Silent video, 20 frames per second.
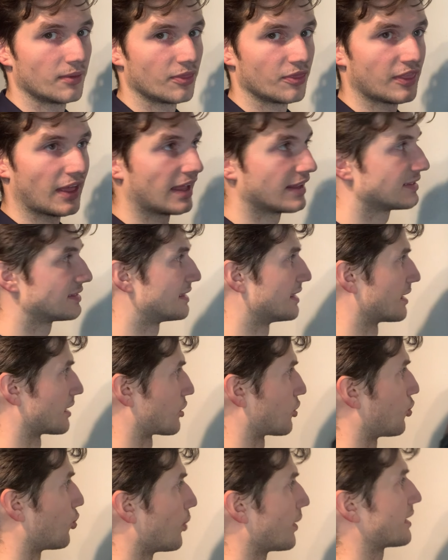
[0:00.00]
That's the
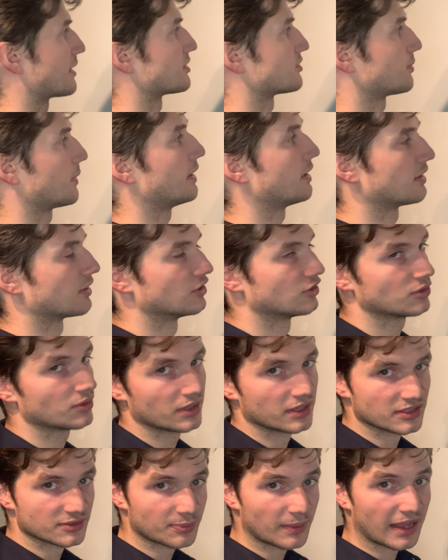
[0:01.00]
quickest way you can do
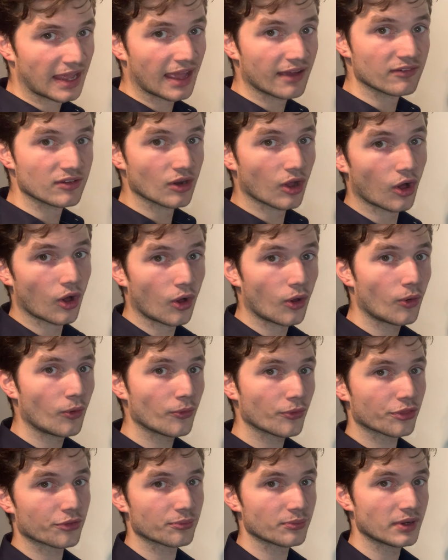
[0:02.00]
it is by having all
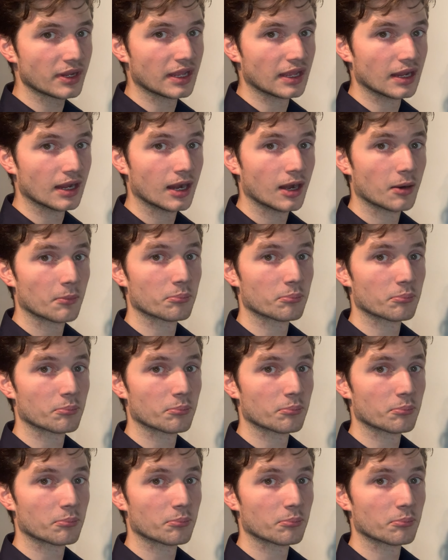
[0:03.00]
three